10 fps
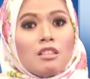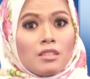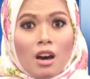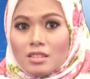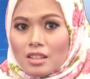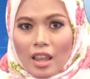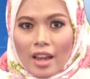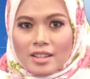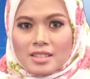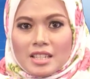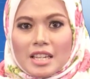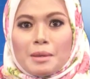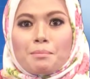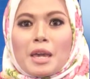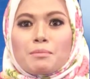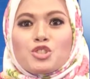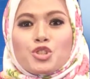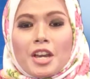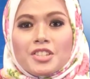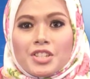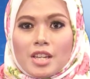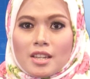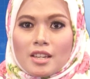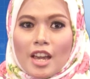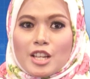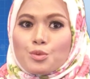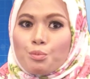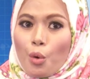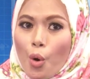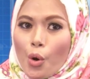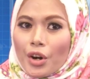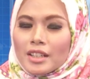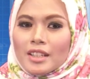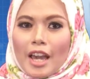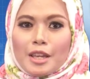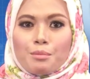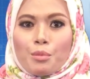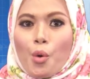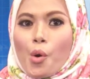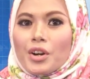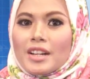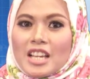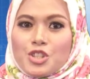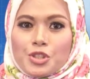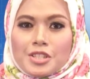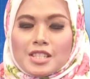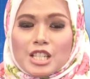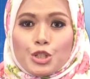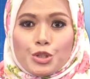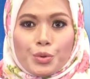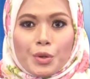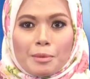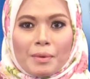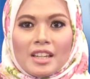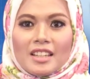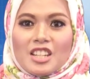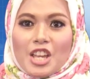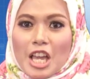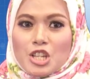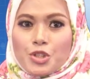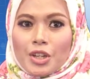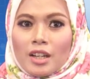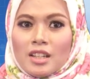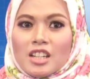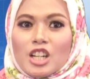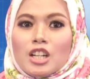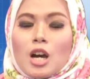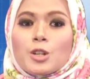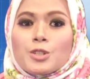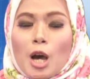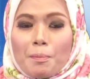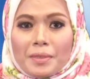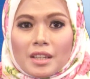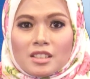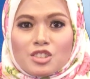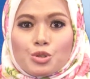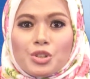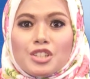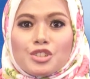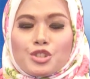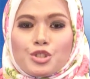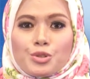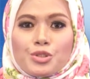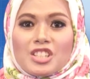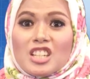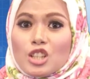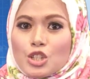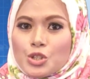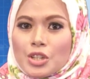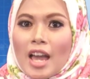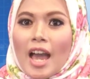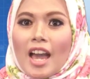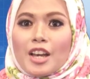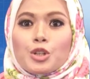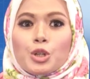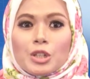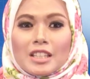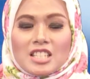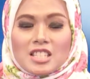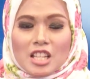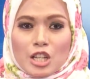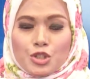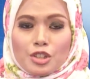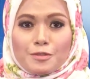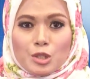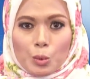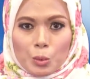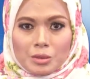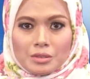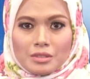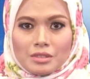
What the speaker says: Nonetheless, it may be changing as more and more nations in Europe and Asia are adopting to introduce English at early stage of school.